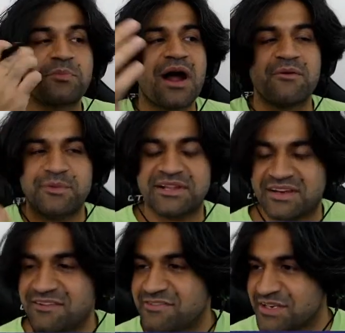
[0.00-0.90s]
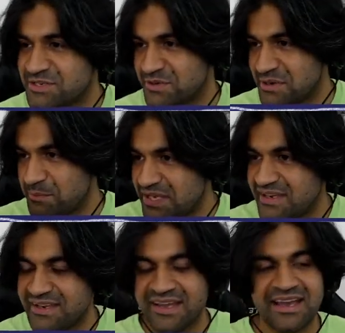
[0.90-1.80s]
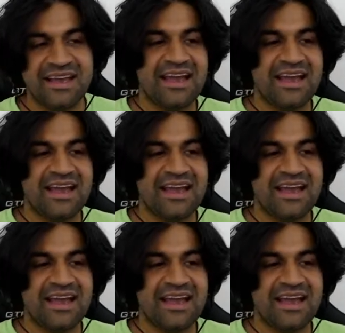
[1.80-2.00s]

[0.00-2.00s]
probability of victory, P,